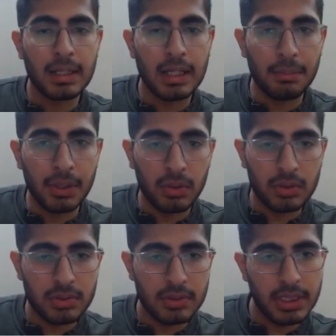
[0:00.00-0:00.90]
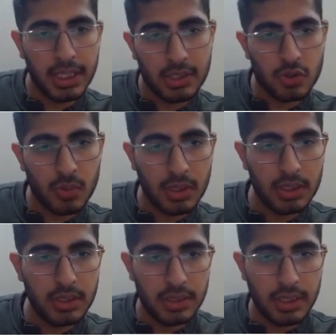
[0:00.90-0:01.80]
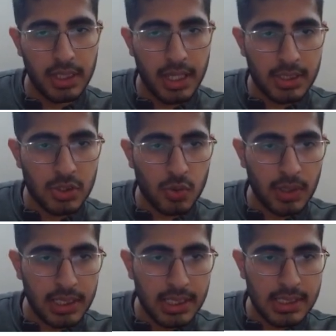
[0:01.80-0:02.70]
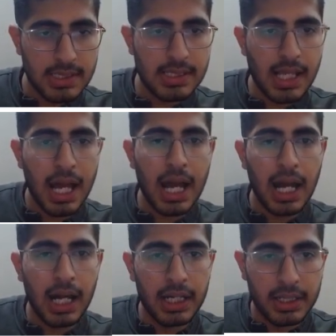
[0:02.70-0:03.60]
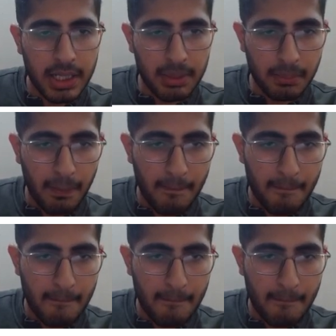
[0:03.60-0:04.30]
Coming on to the next one is rtrim.